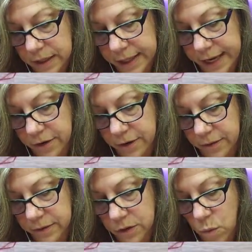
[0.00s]
later
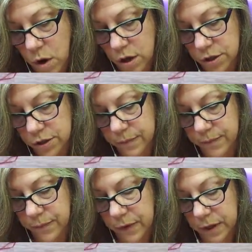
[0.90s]
to watch
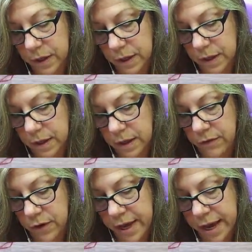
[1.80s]

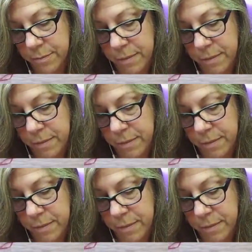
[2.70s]
if you can't